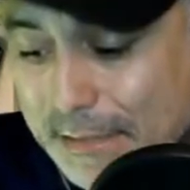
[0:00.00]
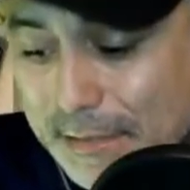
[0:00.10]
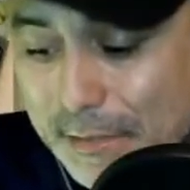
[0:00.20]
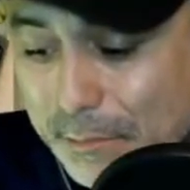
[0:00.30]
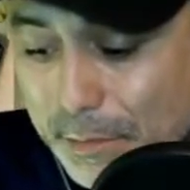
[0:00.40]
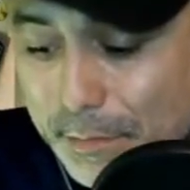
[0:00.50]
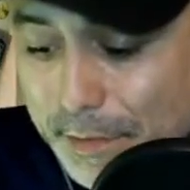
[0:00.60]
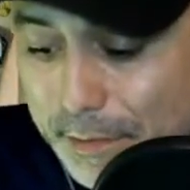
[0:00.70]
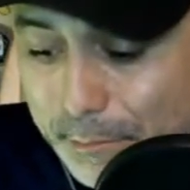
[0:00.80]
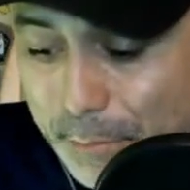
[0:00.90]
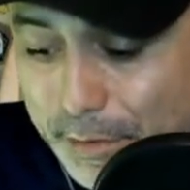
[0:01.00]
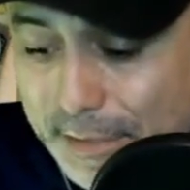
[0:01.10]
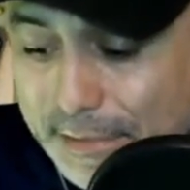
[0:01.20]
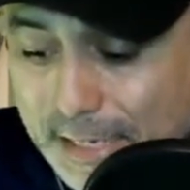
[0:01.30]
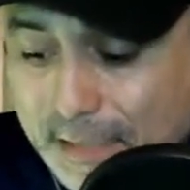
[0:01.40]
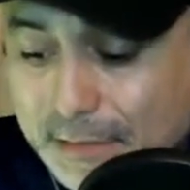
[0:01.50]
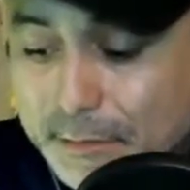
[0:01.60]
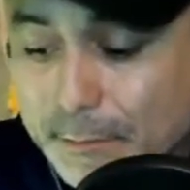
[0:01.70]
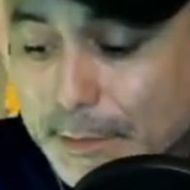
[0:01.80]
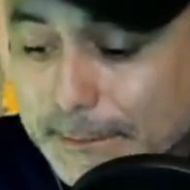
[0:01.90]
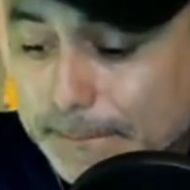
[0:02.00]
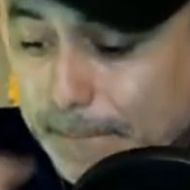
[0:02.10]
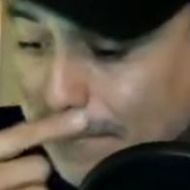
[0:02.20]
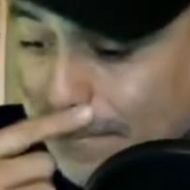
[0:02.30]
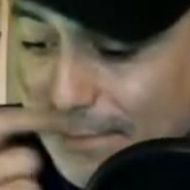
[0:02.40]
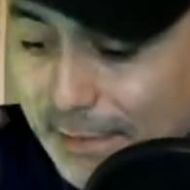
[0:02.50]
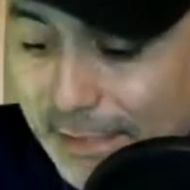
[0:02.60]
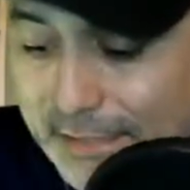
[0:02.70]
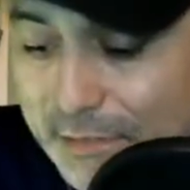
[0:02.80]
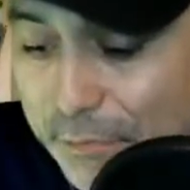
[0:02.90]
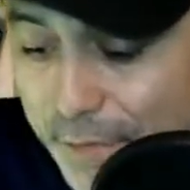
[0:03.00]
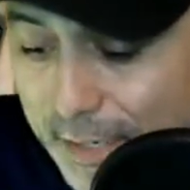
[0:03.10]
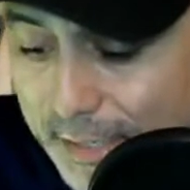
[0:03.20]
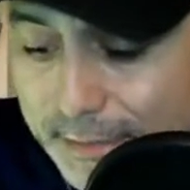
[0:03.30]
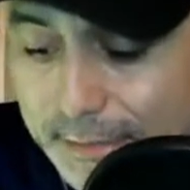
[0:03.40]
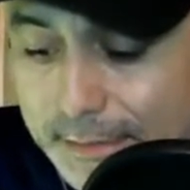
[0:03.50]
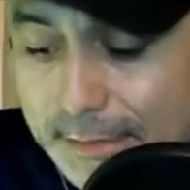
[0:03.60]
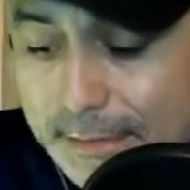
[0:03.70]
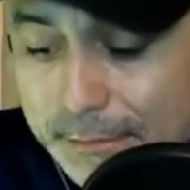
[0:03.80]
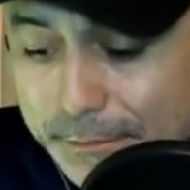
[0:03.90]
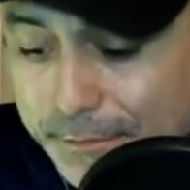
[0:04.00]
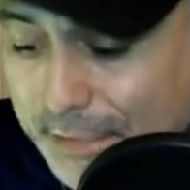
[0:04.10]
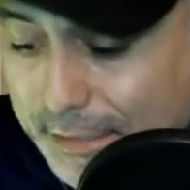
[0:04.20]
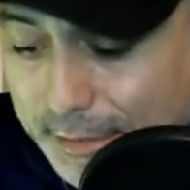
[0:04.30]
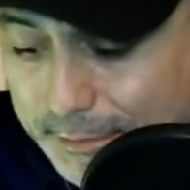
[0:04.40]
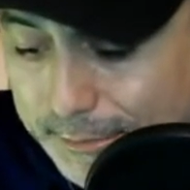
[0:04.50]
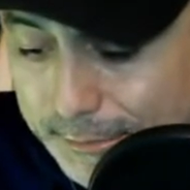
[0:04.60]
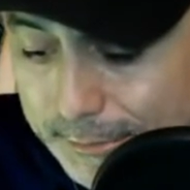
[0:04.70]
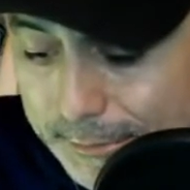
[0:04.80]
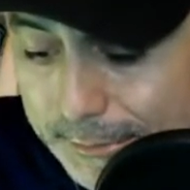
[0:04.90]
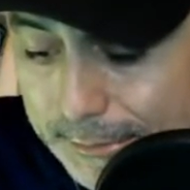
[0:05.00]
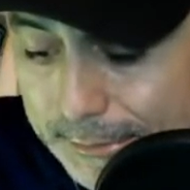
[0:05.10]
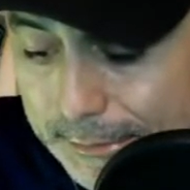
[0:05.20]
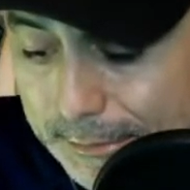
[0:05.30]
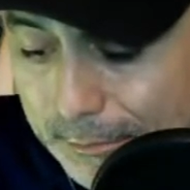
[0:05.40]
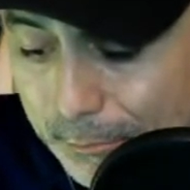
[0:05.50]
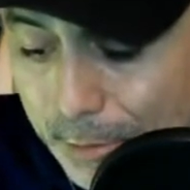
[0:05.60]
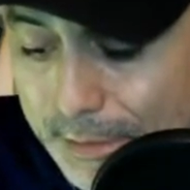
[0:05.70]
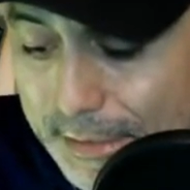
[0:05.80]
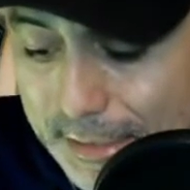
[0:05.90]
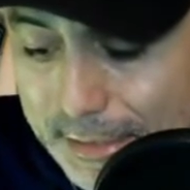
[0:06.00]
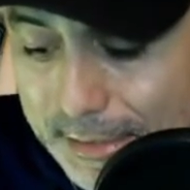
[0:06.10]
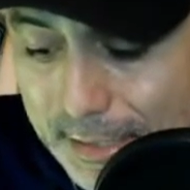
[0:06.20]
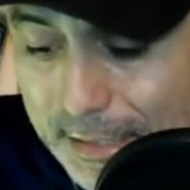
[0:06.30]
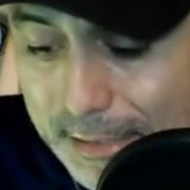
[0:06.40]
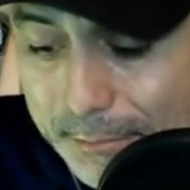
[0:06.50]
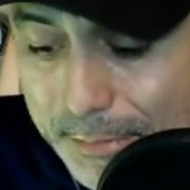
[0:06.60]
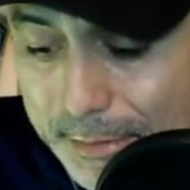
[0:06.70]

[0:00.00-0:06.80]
this is where we're going to burn it down a little bit, Gentified, Vida, One Day at a Time,